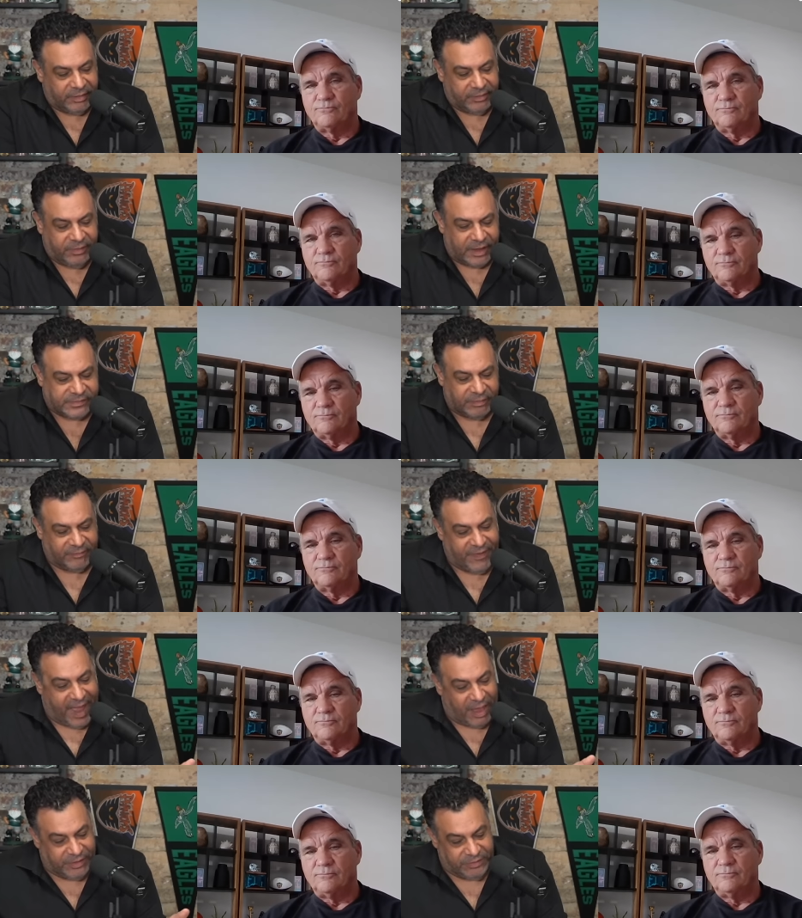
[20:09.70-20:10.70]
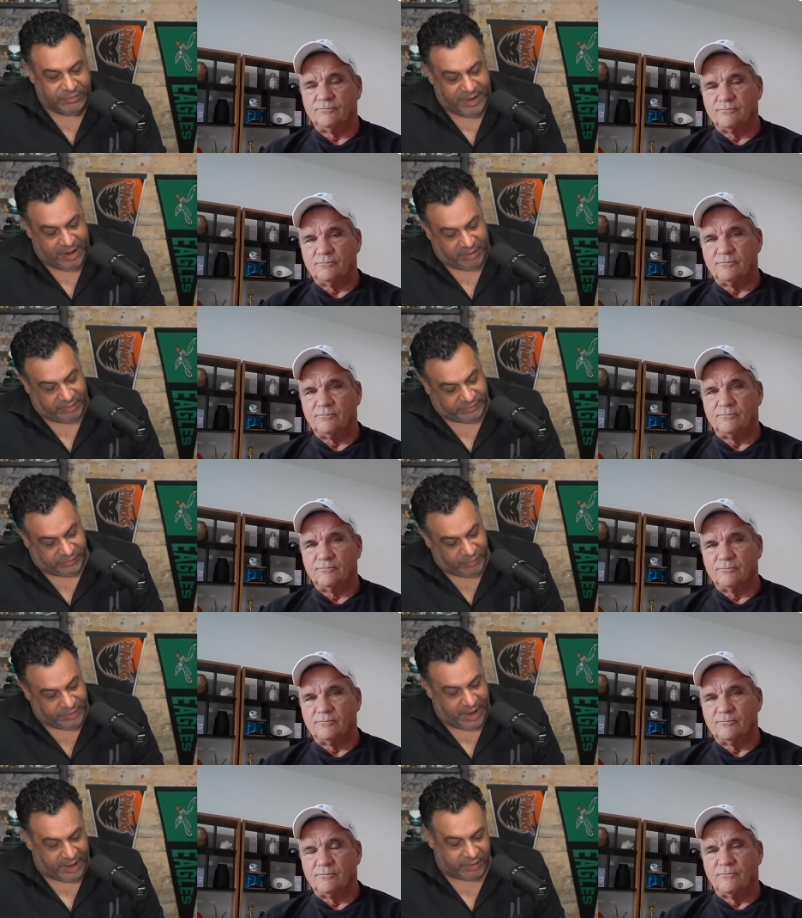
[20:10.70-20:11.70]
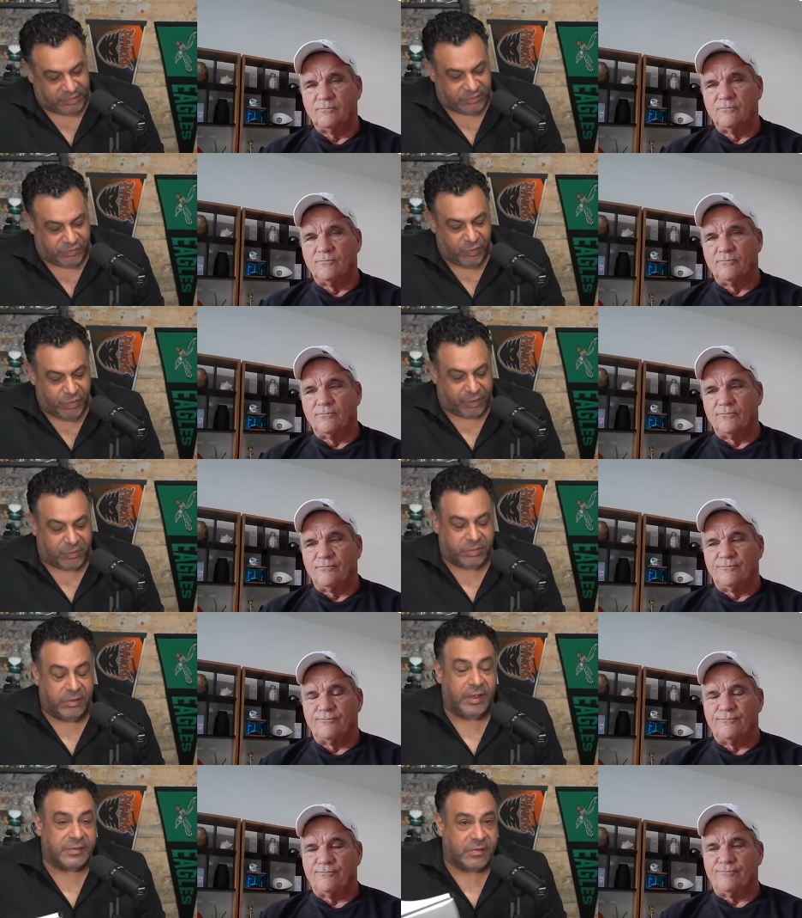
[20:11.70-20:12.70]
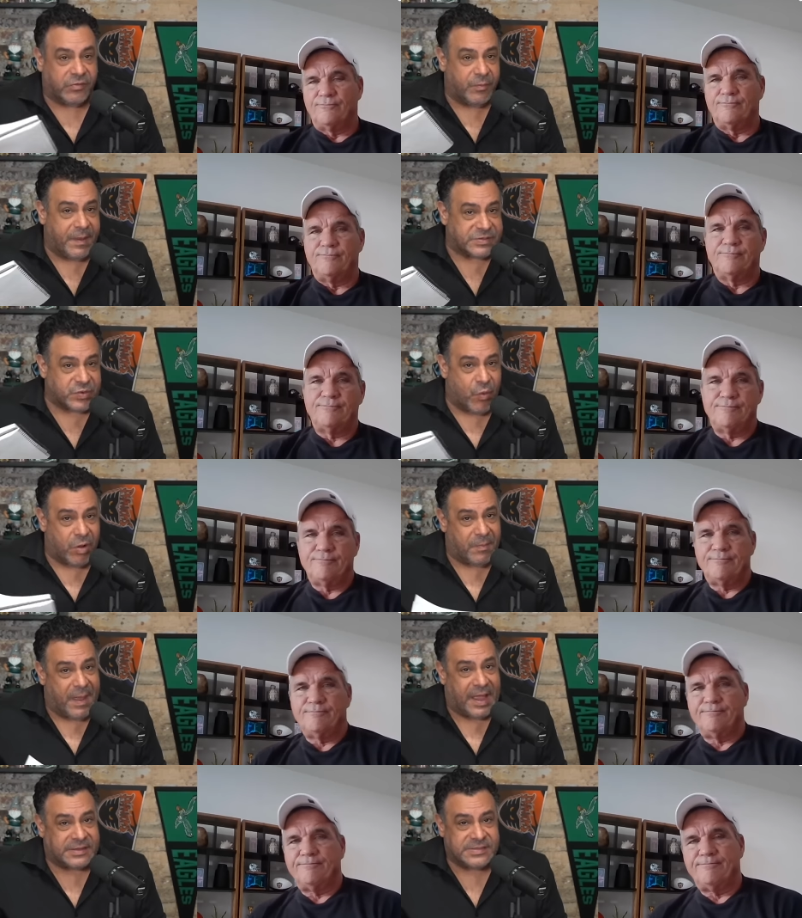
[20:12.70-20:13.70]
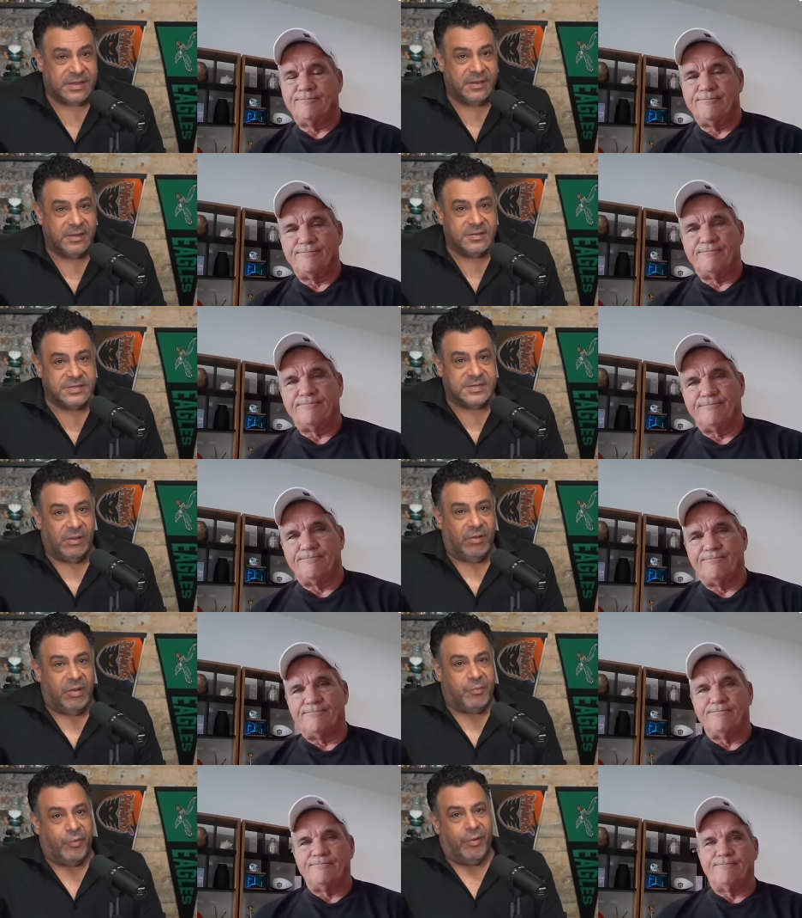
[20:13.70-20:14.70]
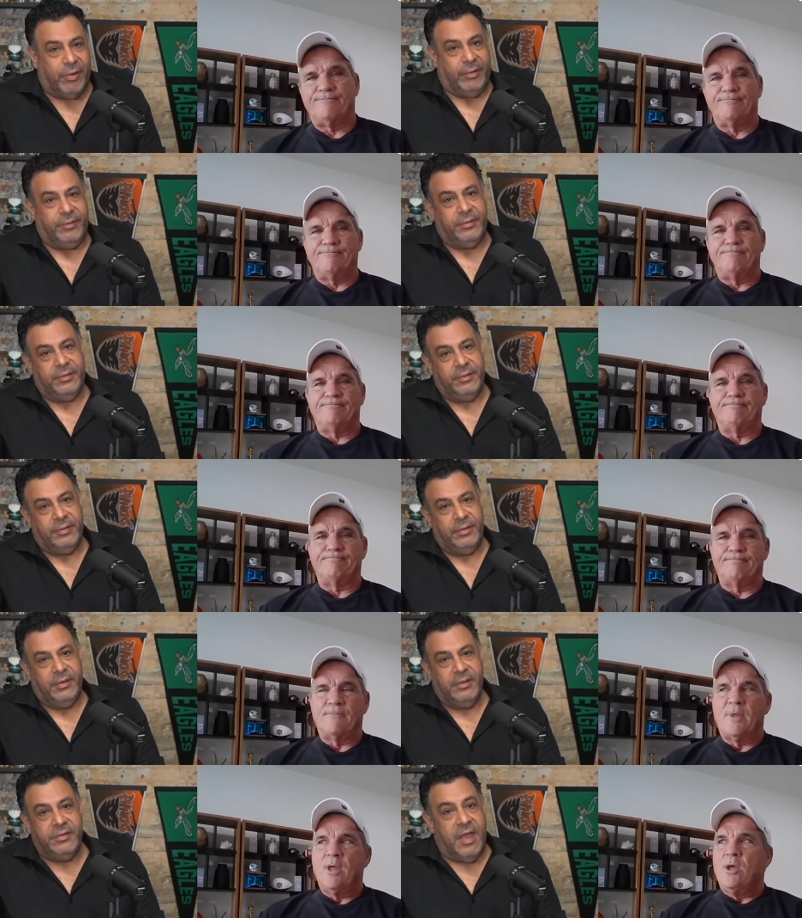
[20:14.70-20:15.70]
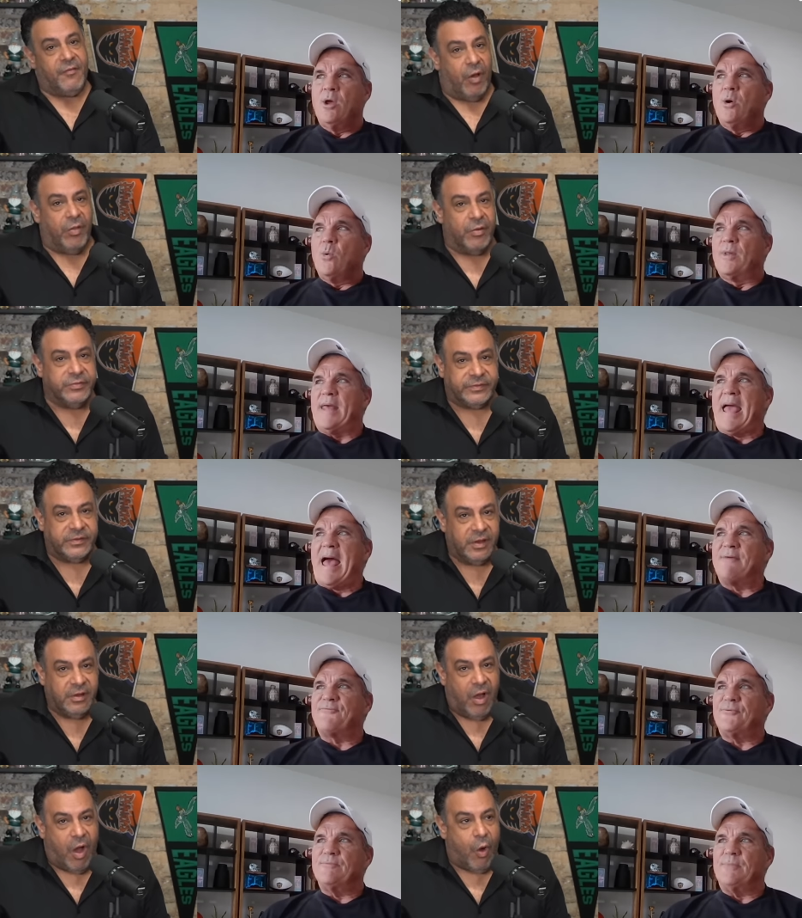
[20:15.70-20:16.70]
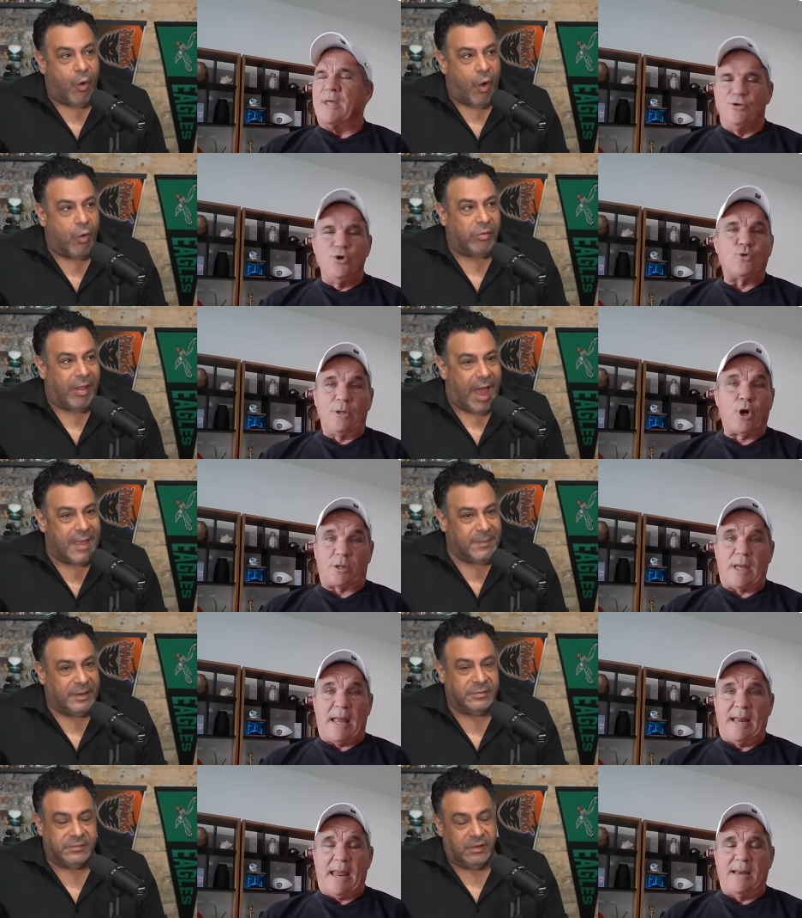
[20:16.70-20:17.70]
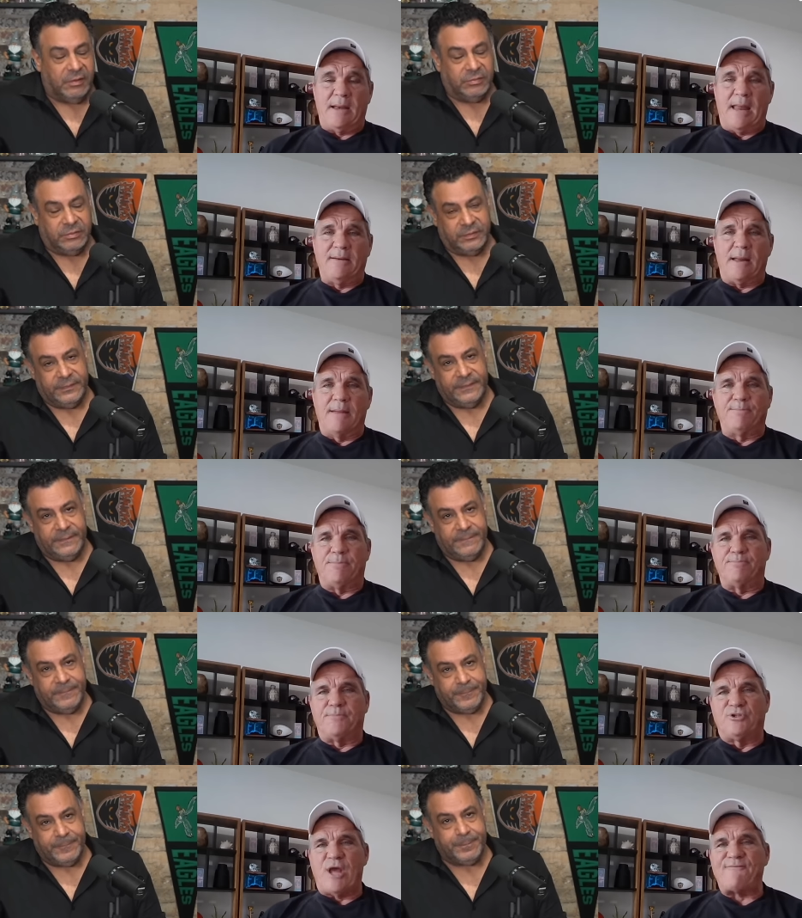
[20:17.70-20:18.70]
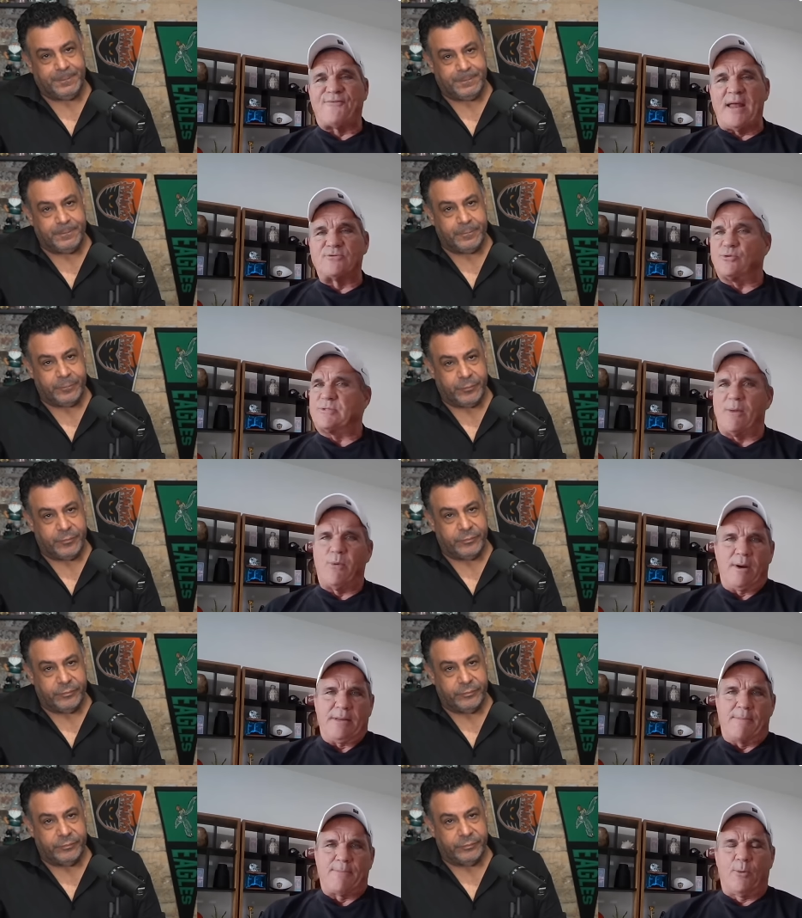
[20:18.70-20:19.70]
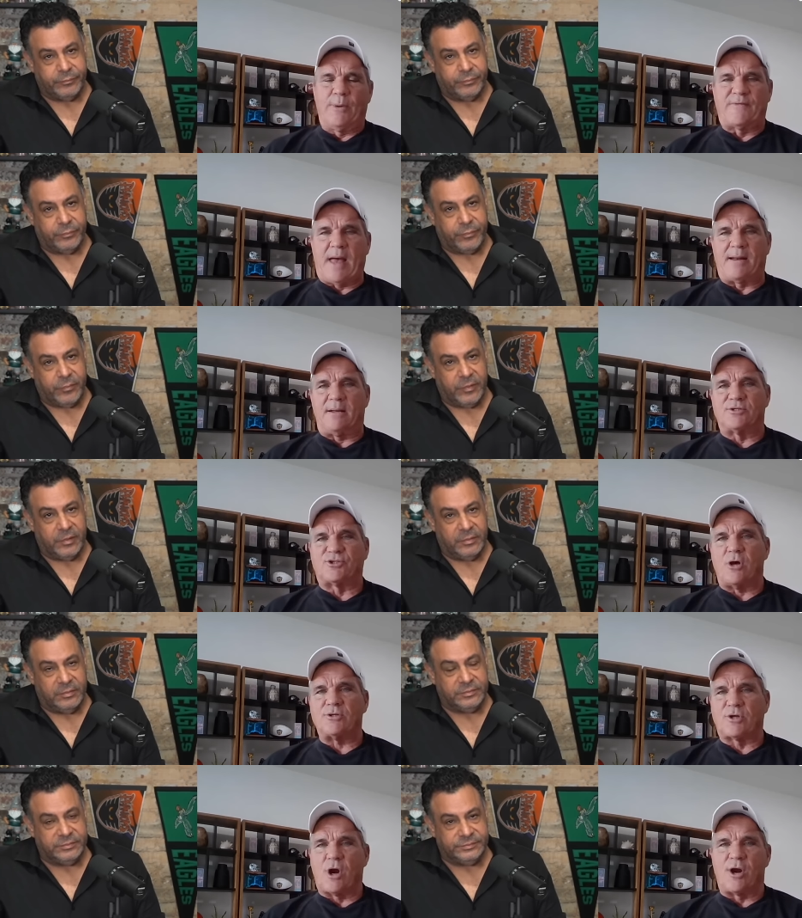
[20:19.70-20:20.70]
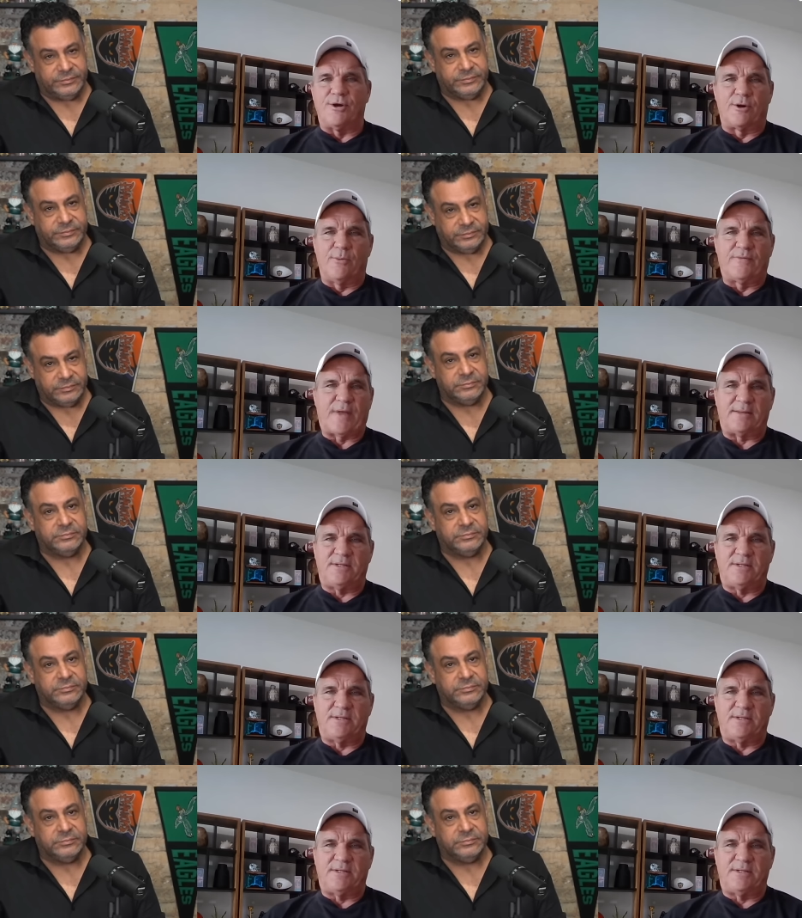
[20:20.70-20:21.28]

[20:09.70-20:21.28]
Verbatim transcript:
Speaker 1: you got some value there, too. You got two the you get the two best cornerbacks still on the board.
Speaker 2: You have all those yeah. old linemen too. And, Jet fans would say, well, yeah, but we've got Sauce Gardner, we've got